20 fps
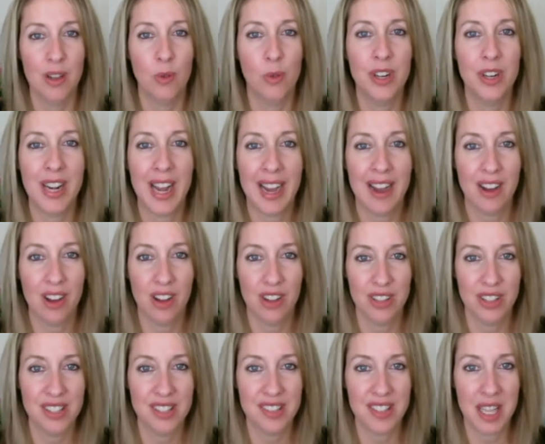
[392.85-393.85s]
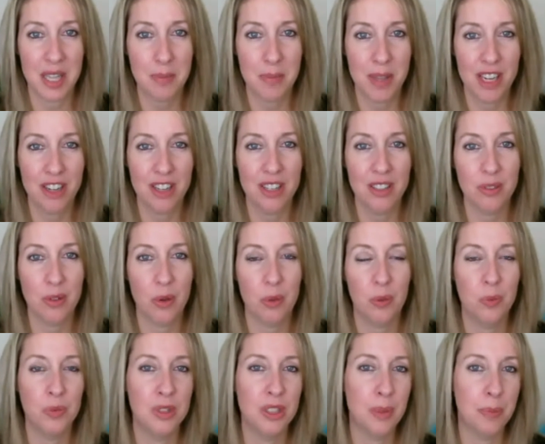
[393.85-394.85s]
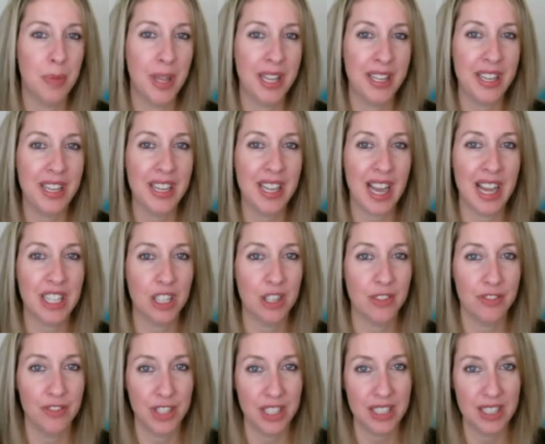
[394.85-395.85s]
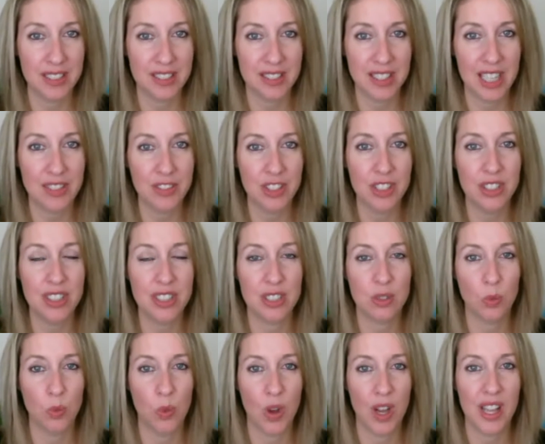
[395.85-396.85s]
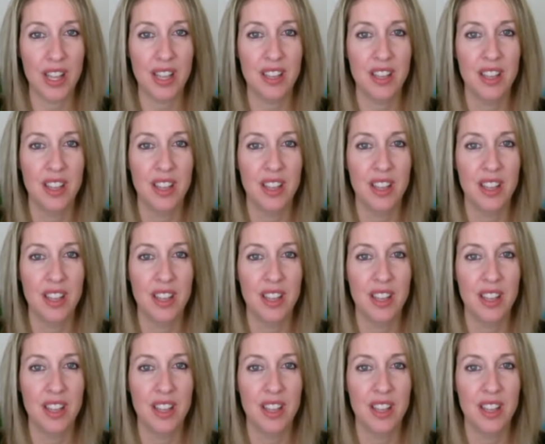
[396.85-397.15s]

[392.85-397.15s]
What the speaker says: We're not all the same here. Depending on your fitness level is what